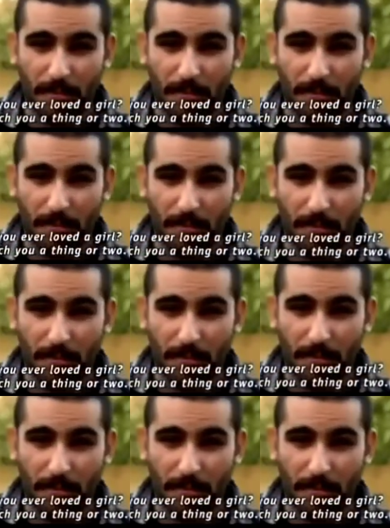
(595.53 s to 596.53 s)

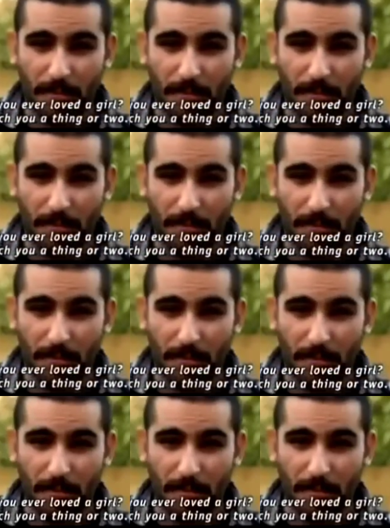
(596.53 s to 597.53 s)

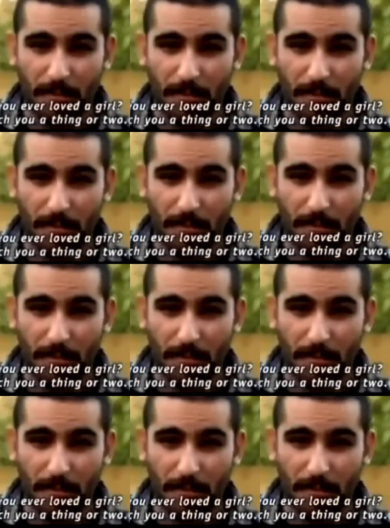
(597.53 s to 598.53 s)

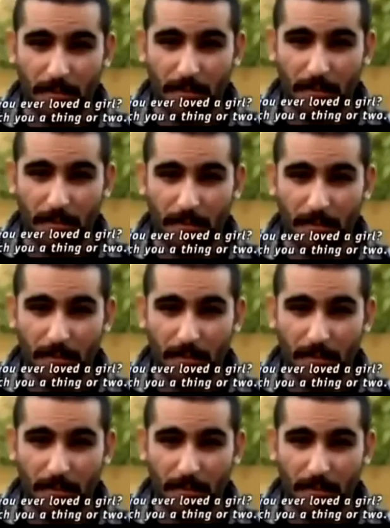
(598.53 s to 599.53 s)

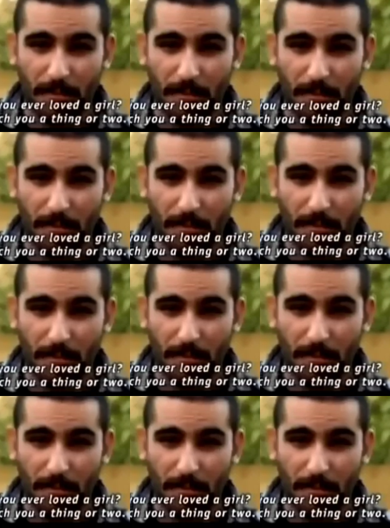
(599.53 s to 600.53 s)

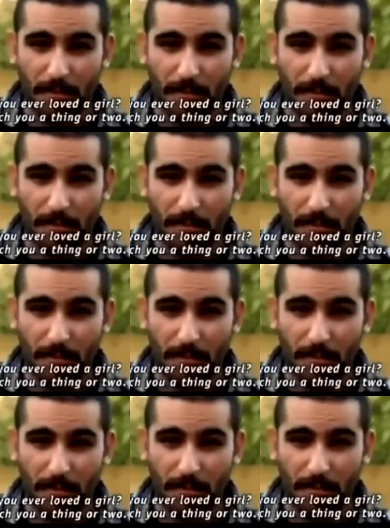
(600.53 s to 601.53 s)

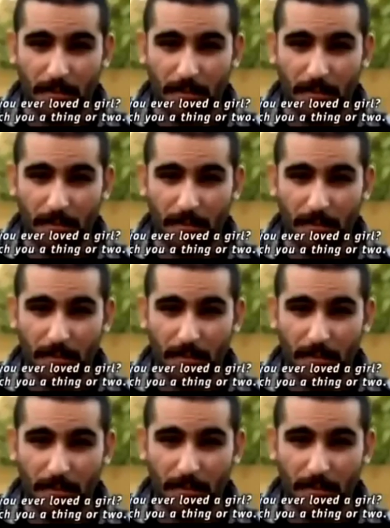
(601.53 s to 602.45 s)
The person shown says nothing.